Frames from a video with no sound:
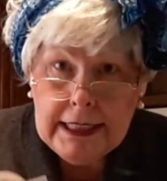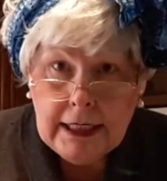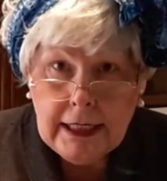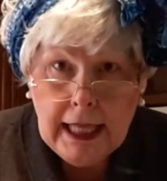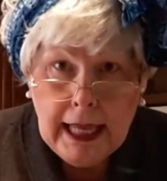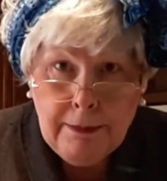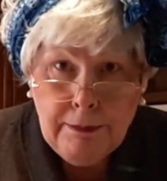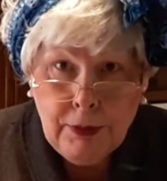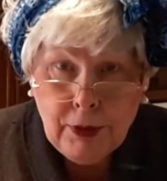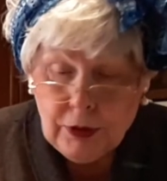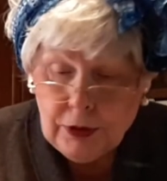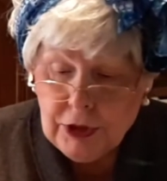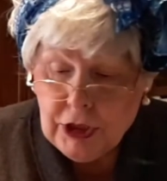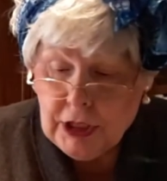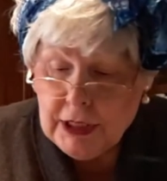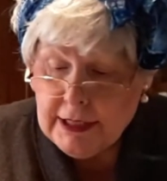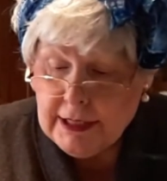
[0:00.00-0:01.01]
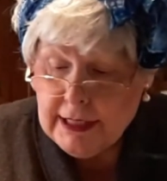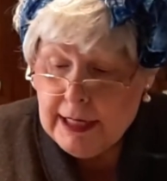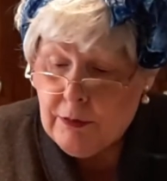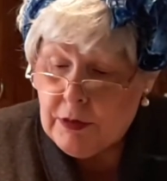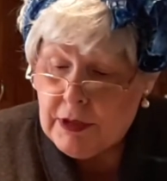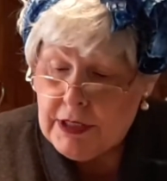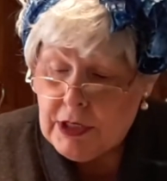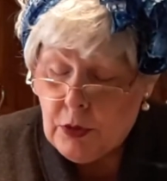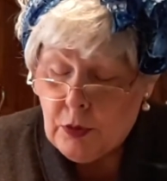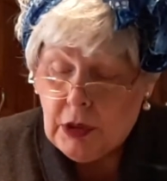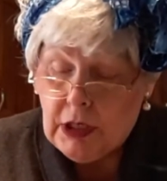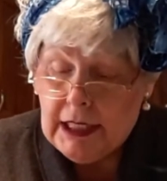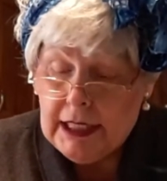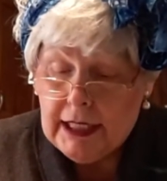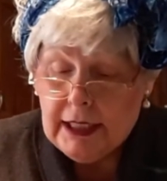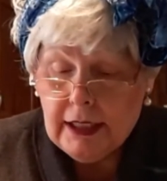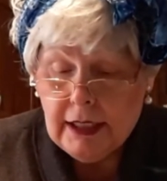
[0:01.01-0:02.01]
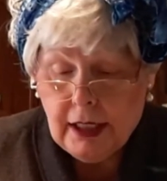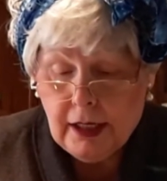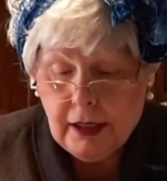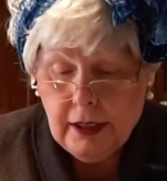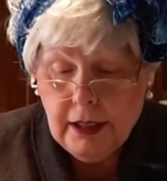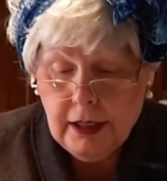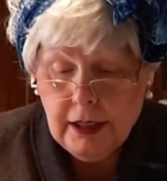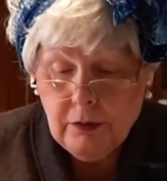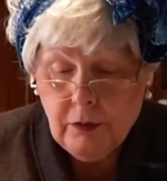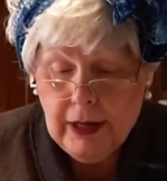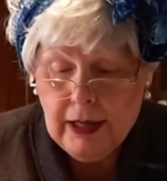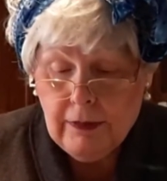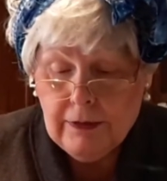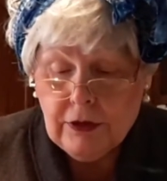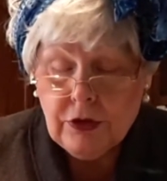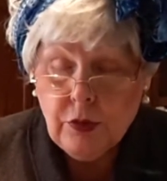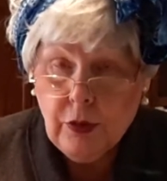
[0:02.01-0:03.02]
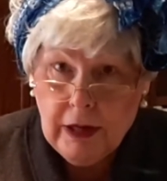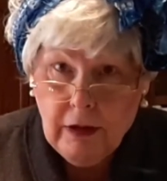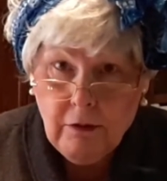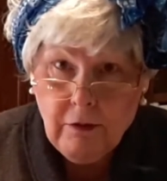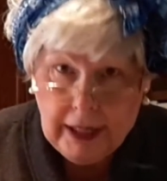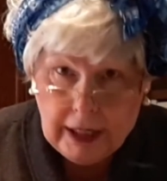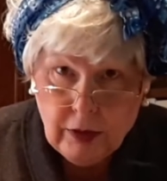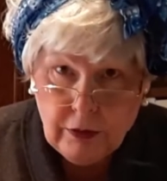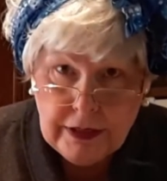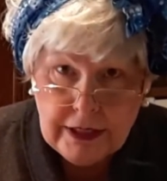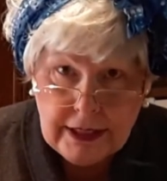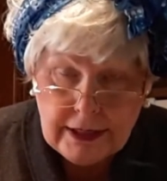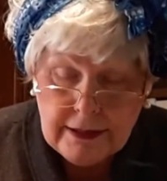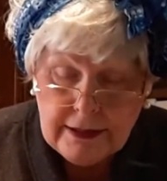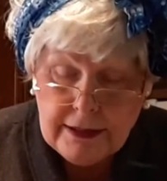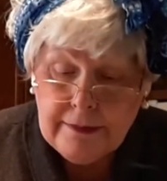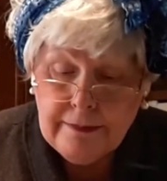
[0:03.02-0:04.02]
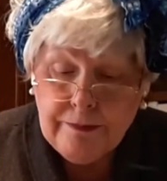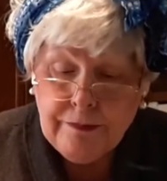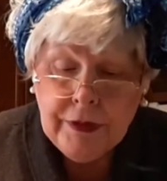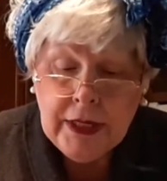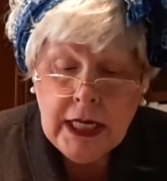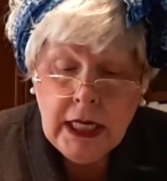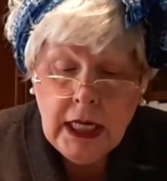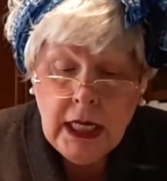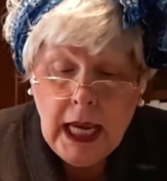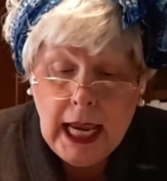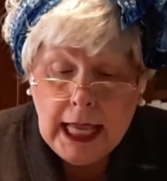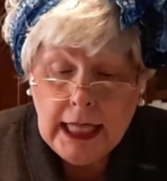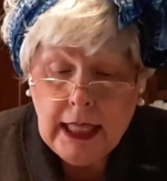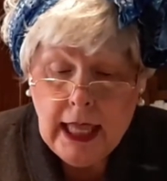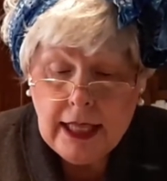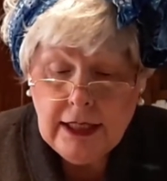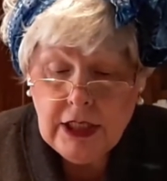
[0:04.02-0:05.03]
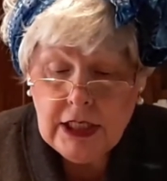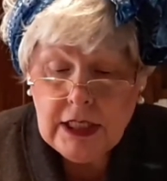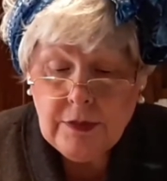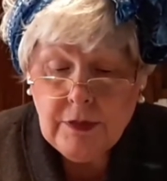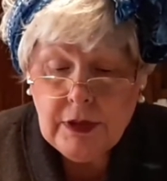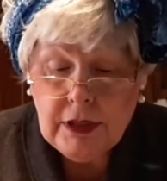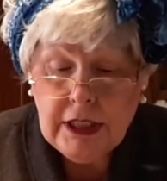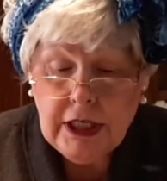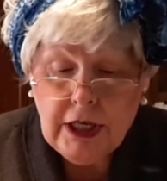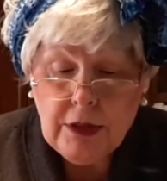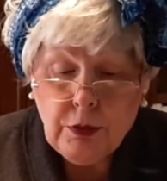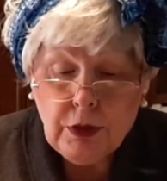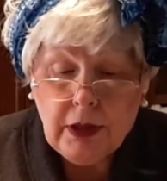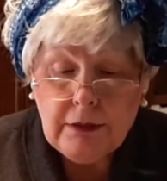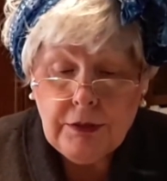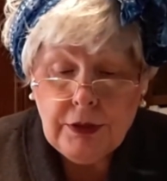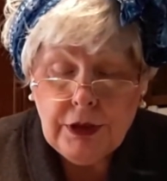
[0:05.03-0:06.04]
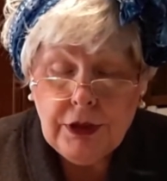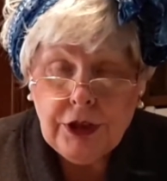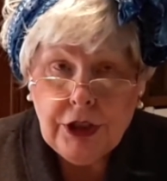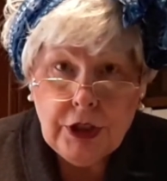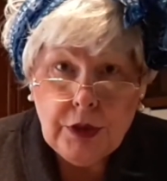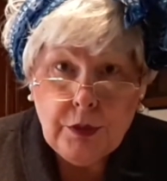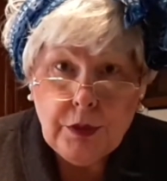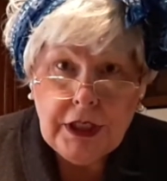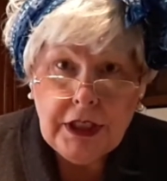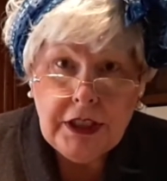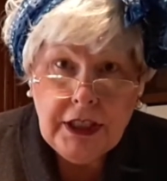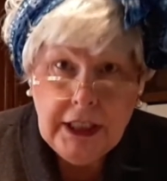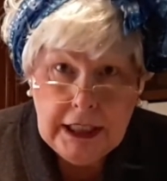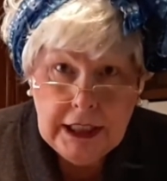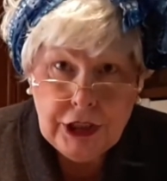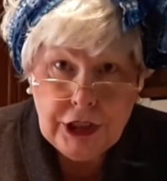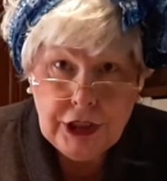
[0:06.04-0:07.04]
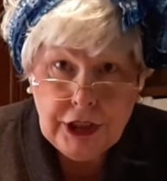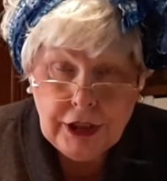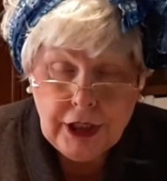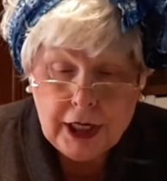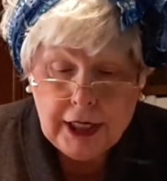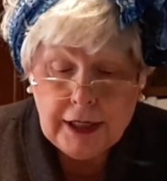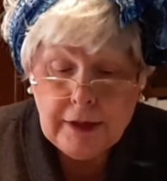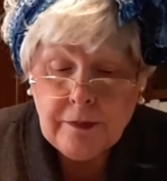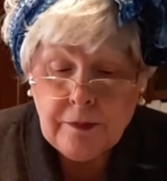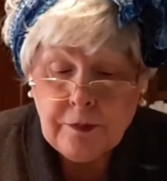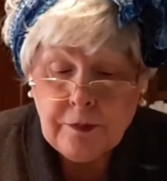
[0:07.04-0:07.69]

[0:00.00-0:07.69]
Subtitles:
that I purchased, they was only, they're 12 ounces. And I just want to tell you what I'm going to do with these today.